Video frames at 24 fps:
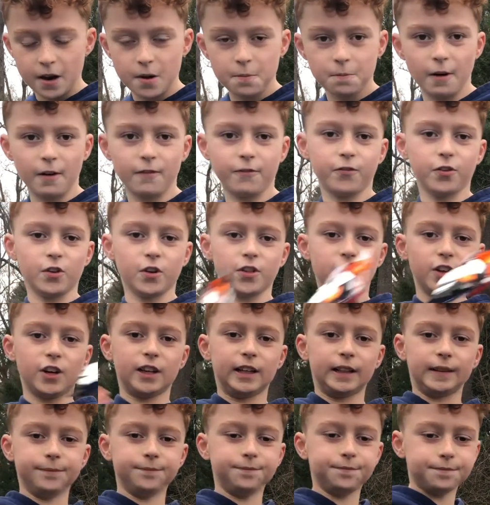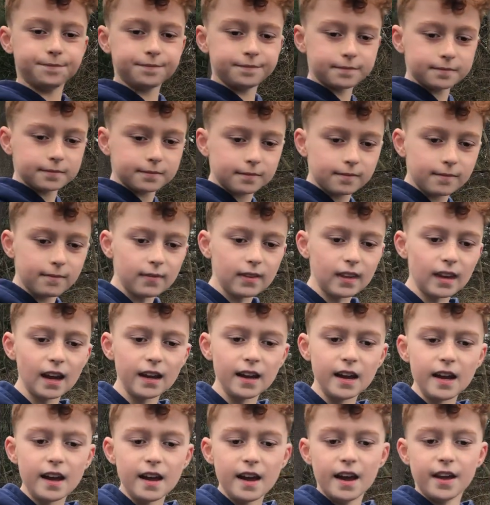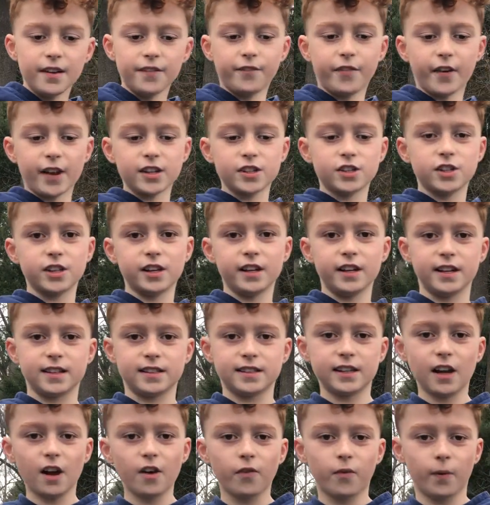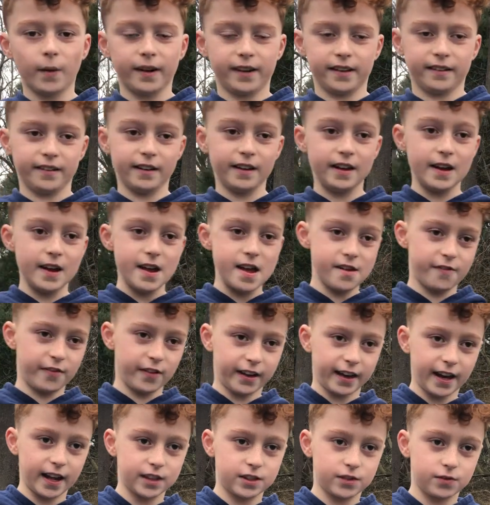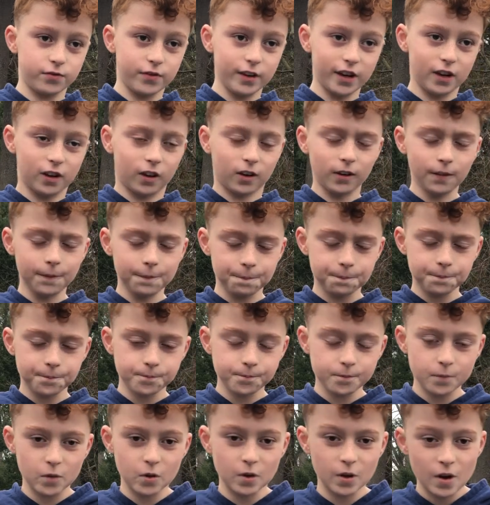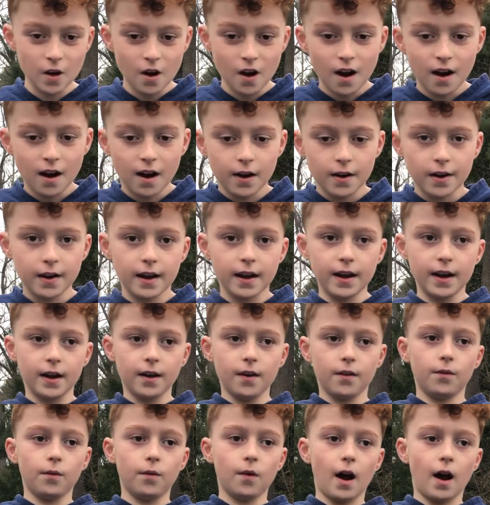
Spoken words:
But for the invention itself, if it gets real, I